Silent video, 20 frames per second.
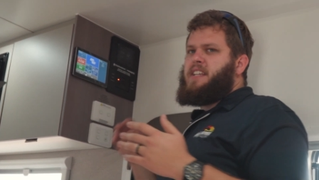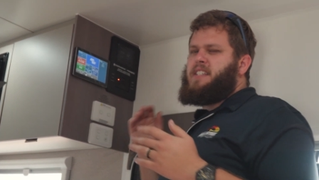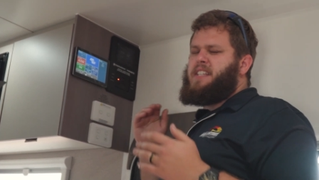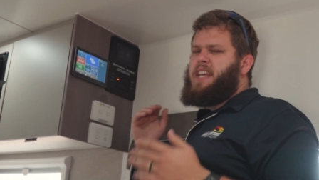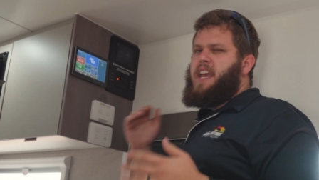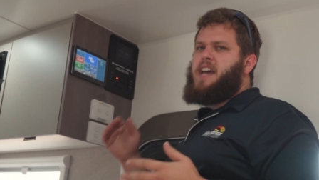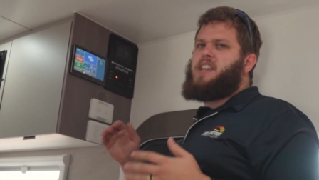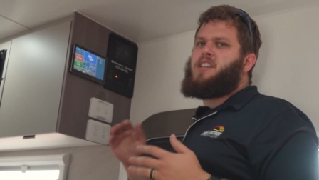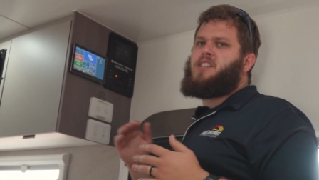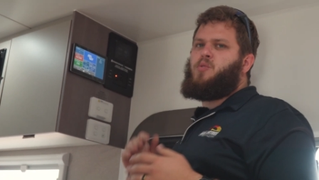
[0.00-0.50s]

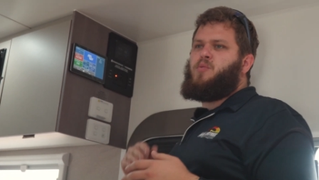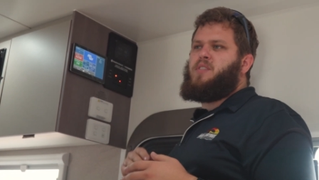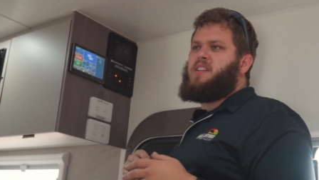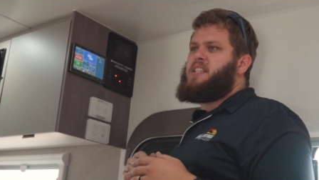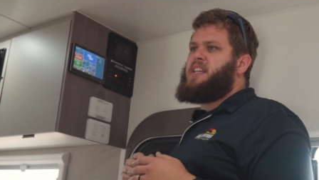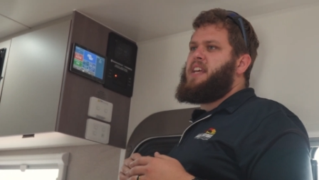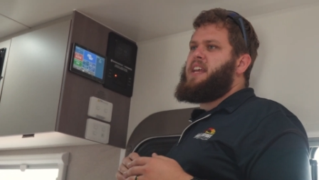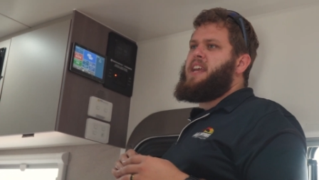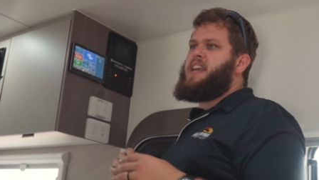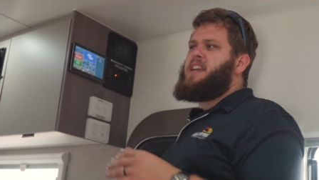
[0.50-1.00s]
down to a
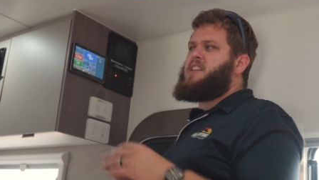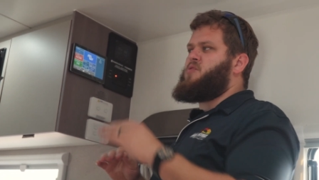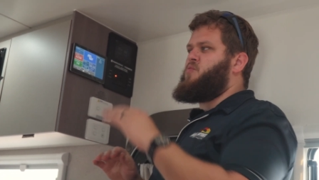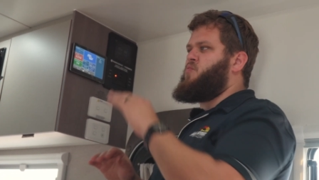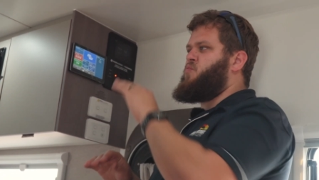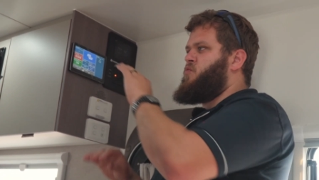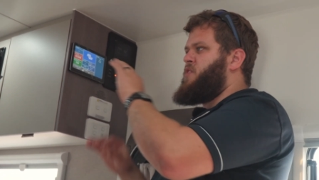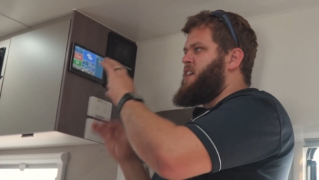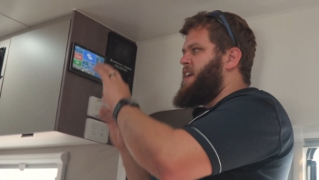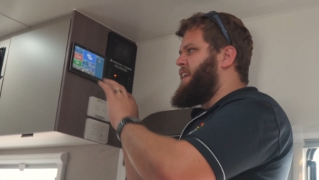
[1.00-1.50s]
T to
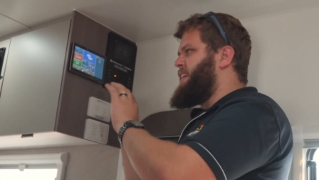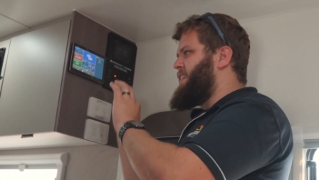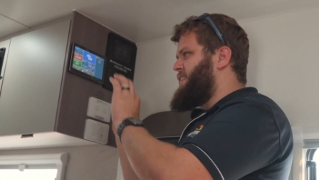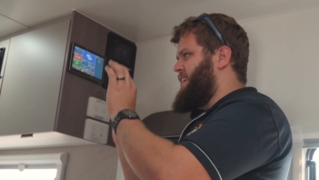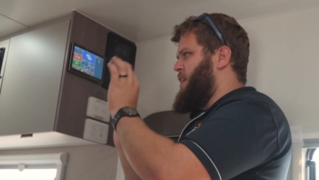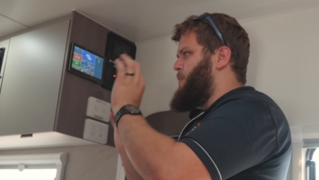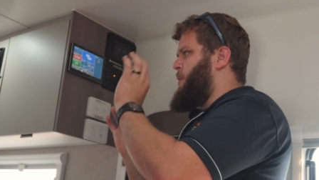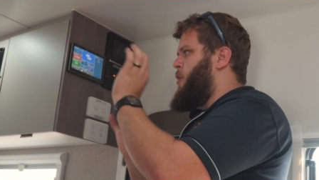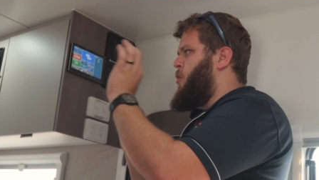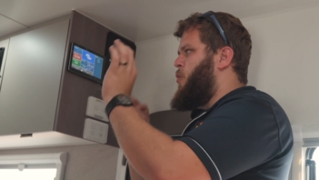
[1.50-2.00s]
really
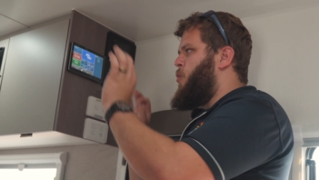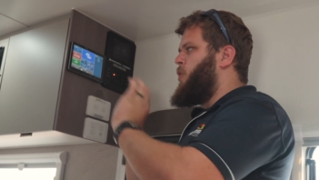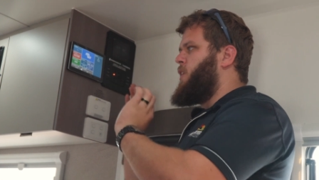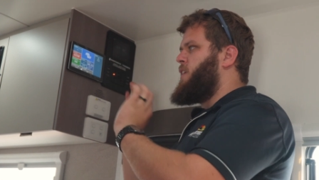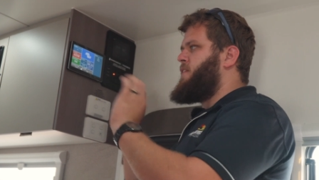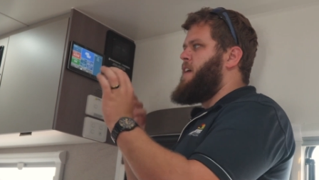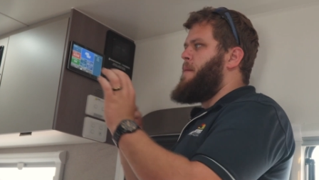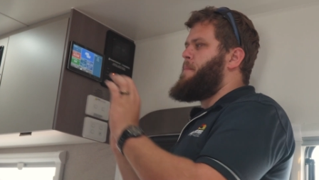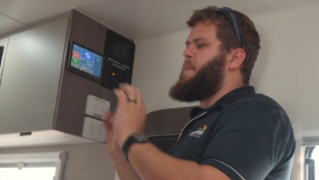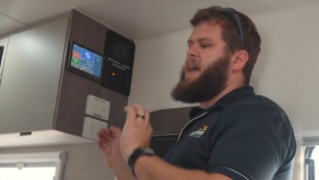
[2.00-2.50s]
see where all
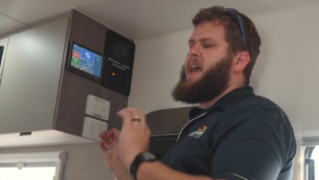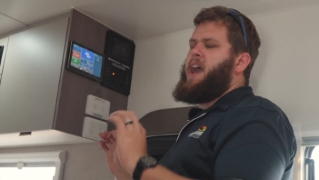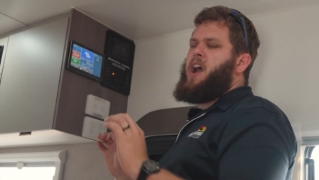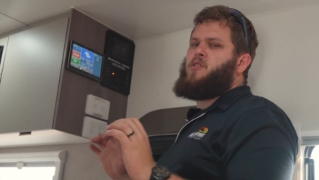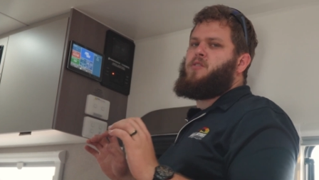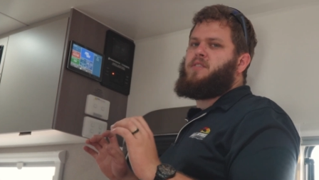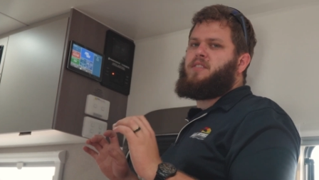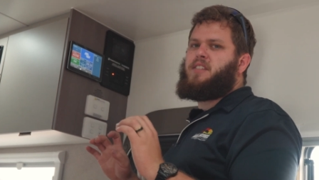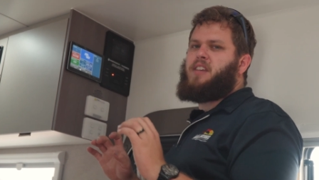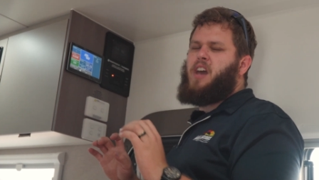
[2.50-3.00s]
of our power
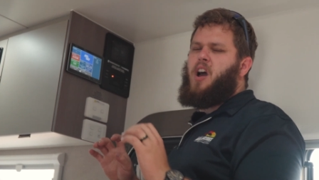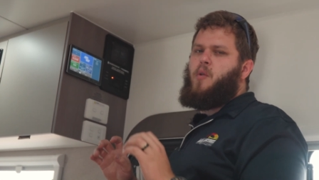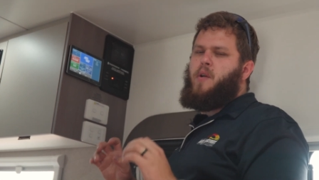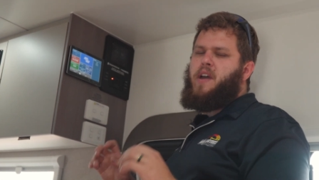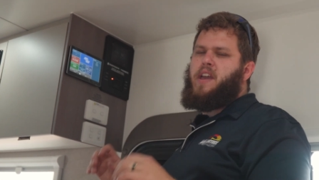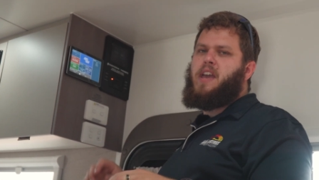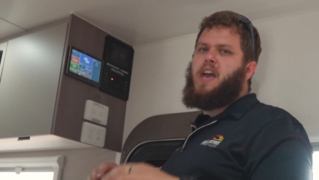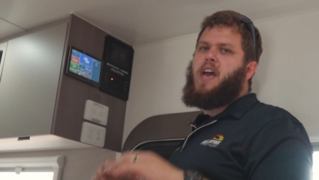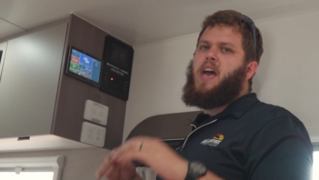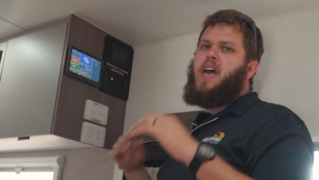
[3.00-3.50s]
is
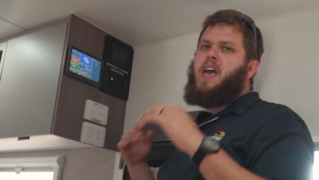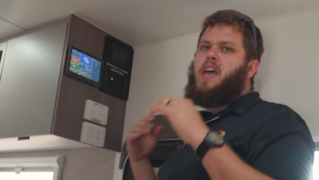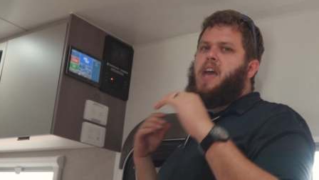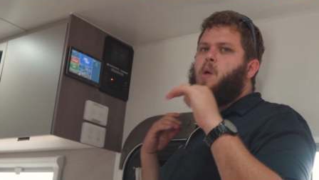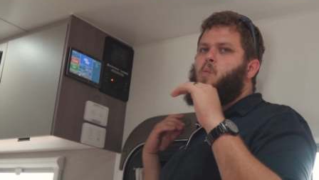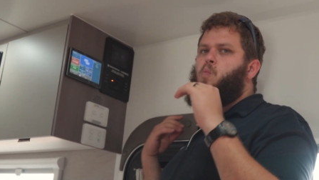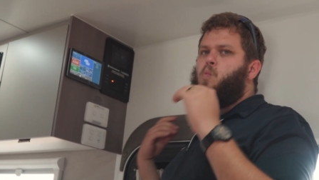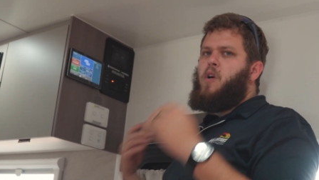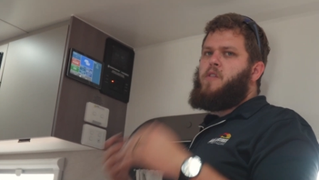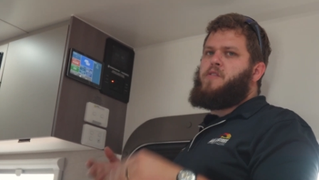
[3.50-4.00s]
going
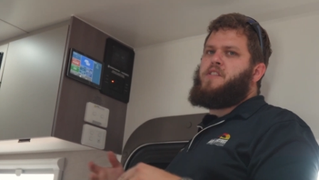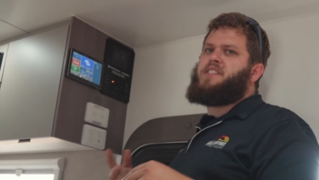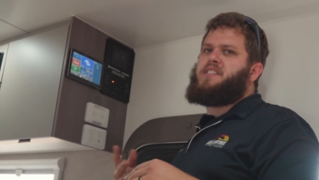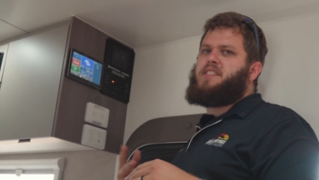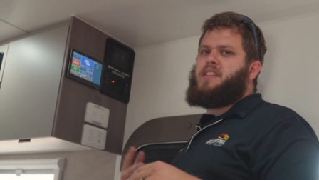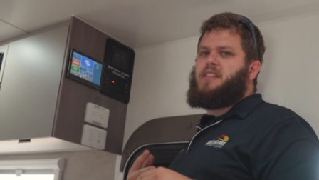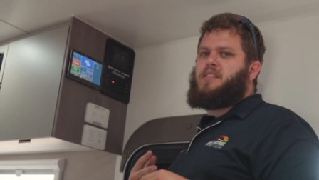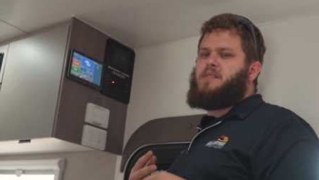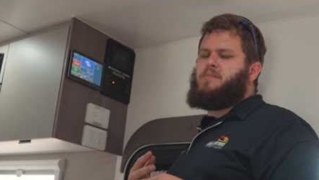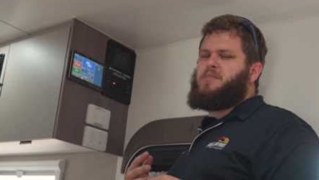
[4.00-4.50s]
and what the
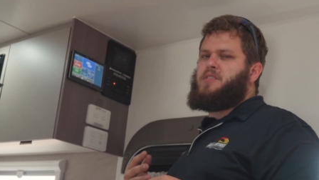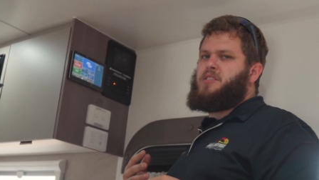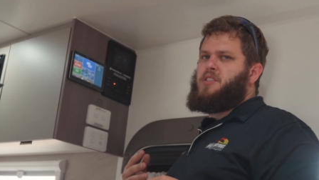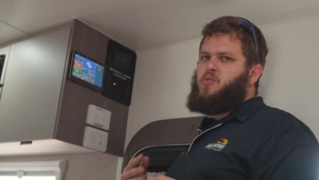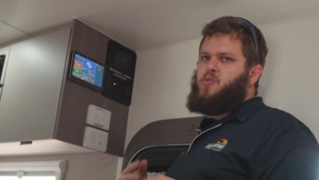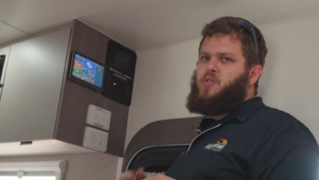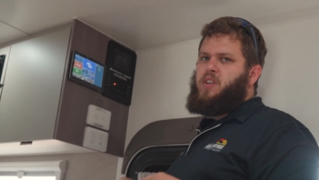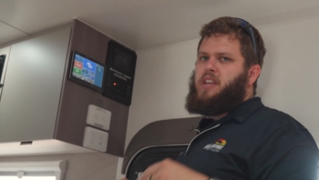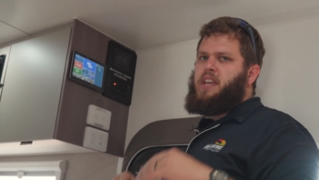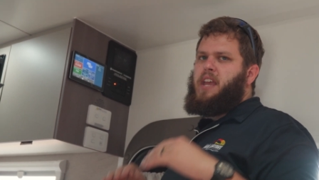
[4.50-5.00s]
system is
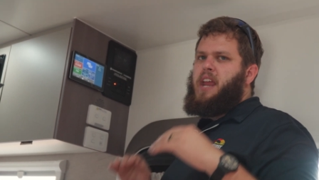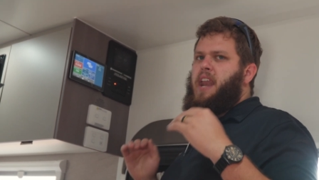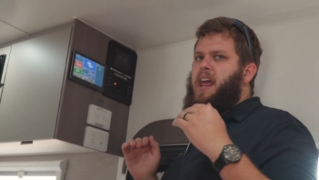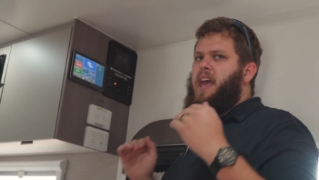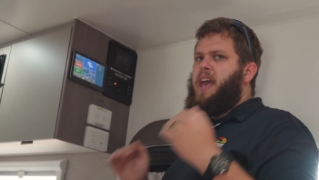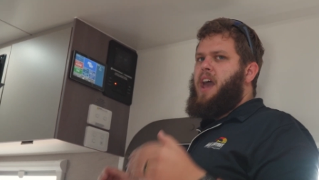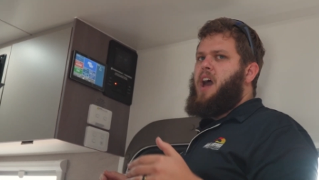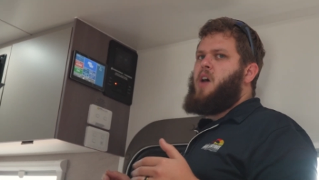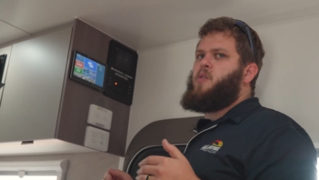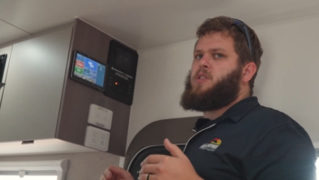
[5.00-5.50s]
doing and
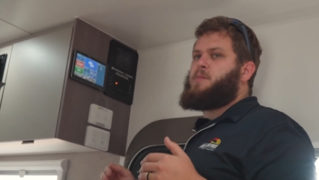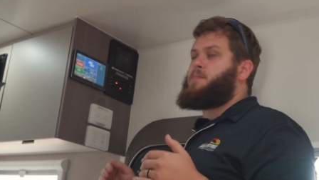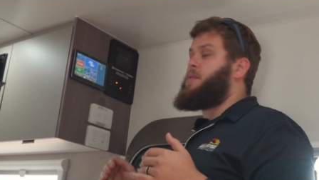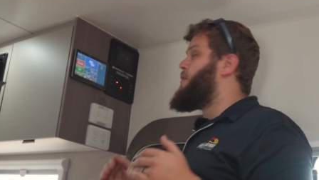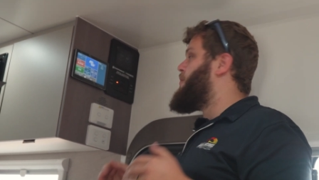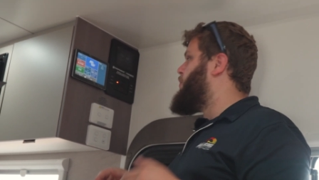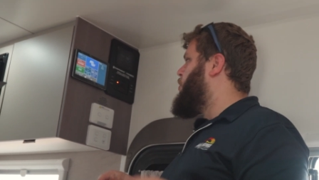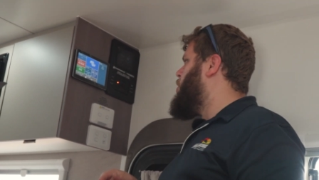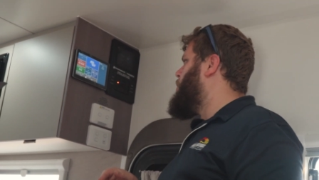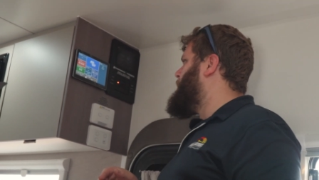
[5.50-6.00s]
how it's
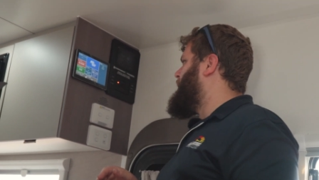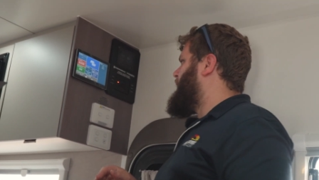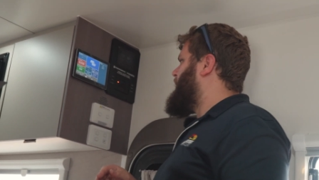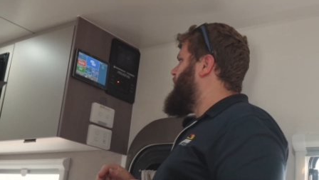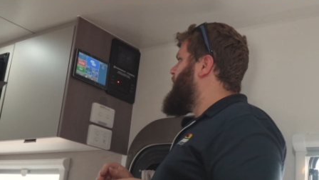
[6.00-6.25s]
performing.